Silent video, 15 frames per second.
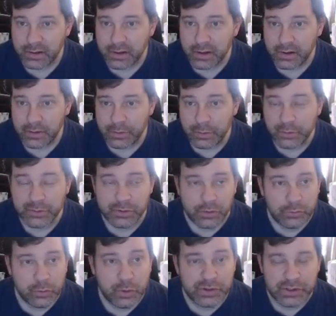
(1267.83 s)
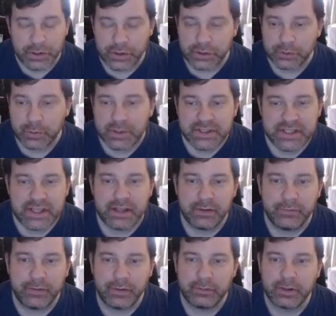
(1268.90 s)
Those, of course, are the 20
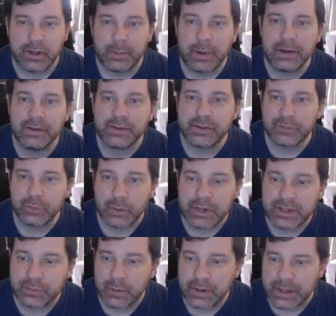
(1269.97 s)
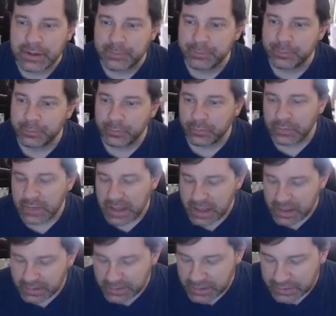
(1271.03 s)
favorite commanders of 2020.
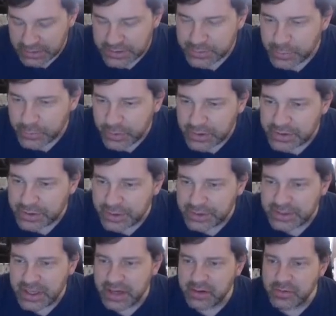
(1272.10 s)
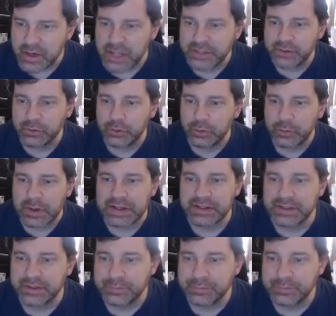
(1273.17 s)
Now let's move on to the 10 not so good ones.